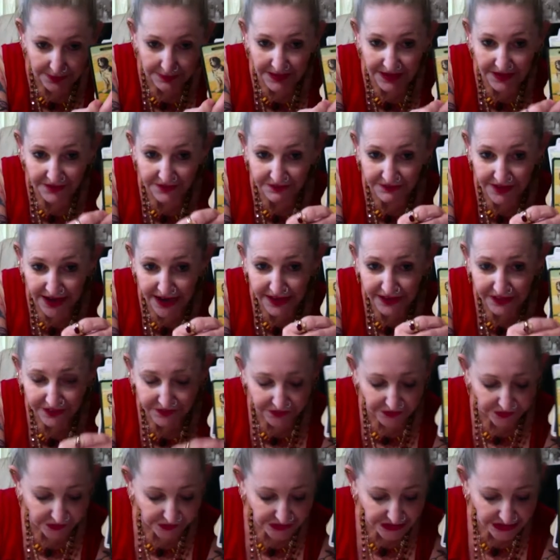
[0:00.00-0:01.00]
be
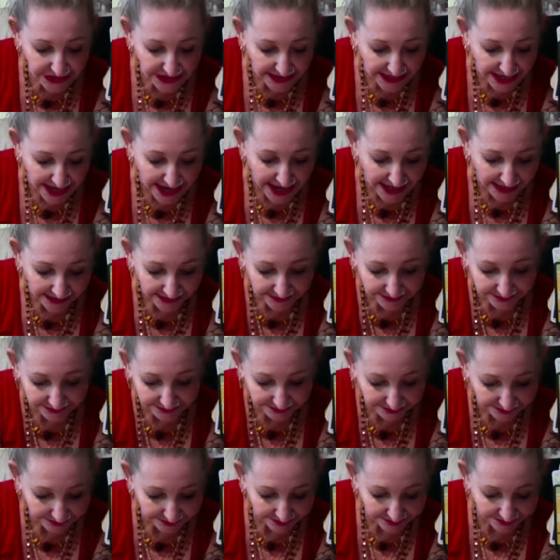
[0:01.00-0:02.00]
faithful to that.
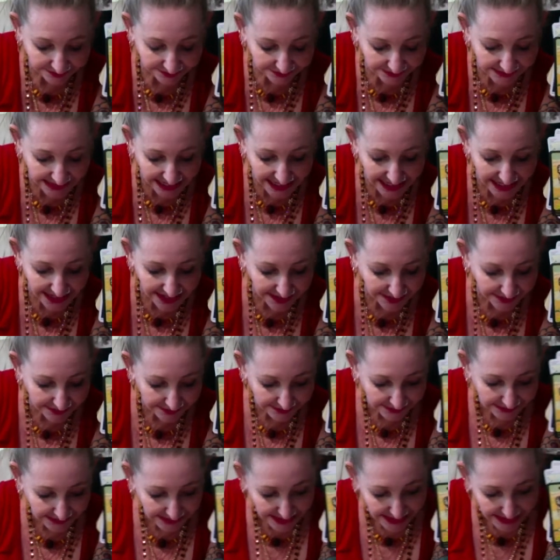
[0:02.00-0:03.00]
Okay?
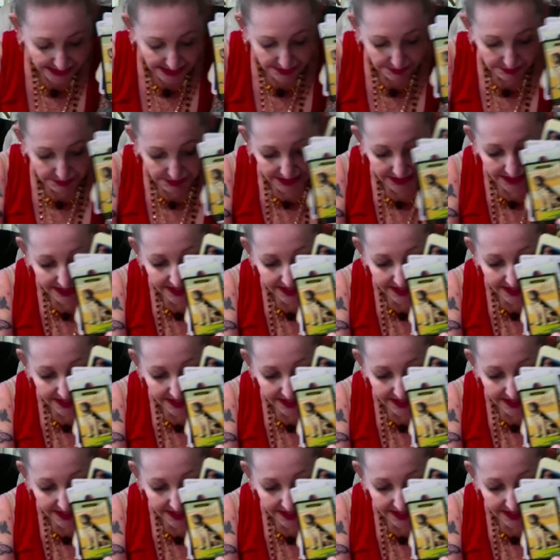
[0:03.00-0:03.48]
But